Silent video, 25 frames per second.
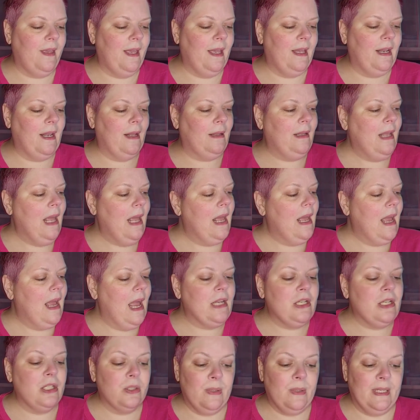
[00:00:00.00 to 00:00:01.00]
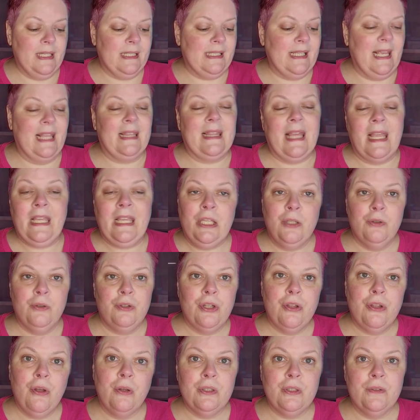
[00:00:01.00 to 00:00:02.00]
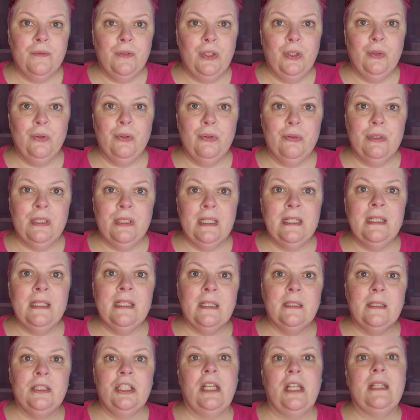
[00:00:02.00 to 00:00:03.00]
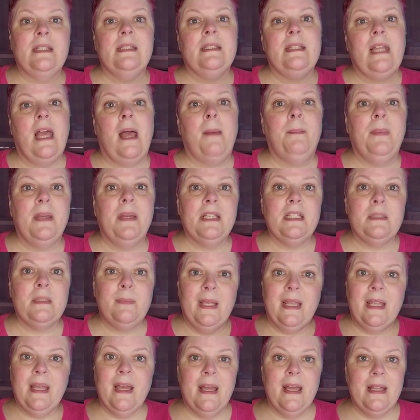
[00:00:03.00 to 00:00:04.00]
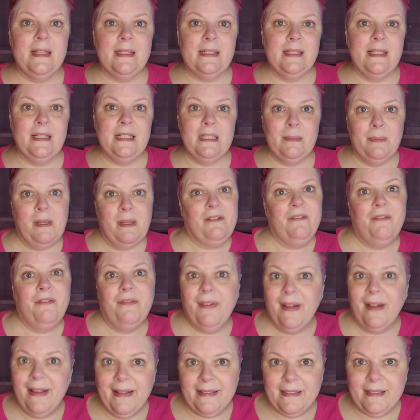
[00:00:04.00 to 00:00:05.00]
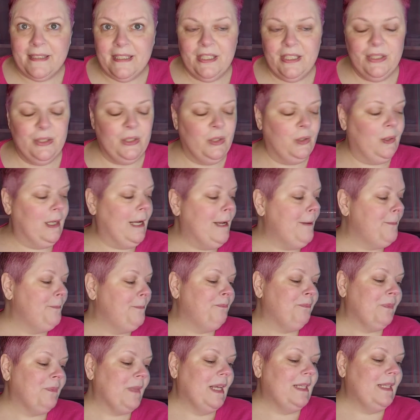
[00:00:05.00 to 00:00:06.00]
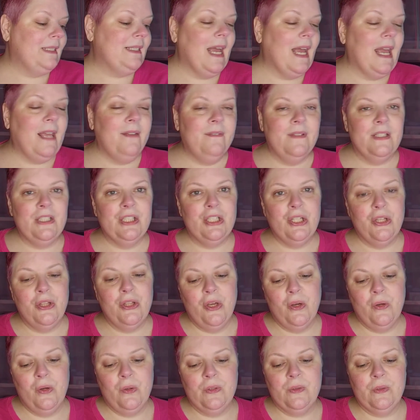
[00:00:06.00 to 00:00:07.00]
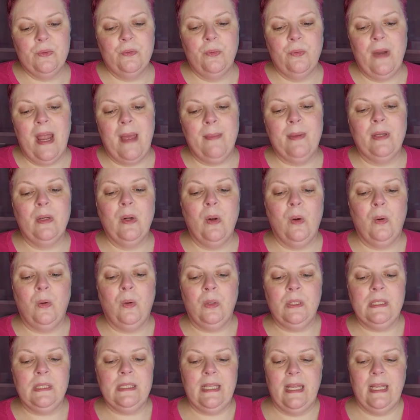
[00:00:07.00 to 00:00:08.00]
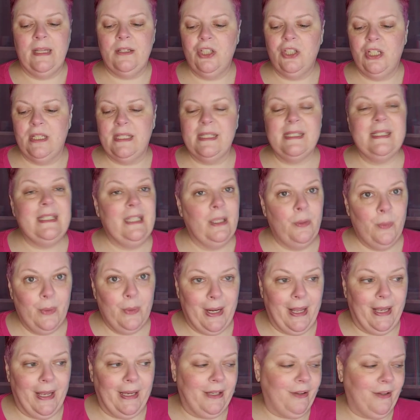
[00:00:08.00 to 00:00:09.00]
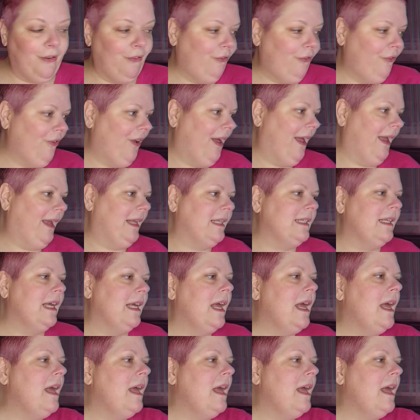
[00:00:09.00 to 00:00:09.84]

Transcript: And I just want to say thank you to those of you who did suggest topics, because it's been fun to dive into those rabbit holes and just see what I can find.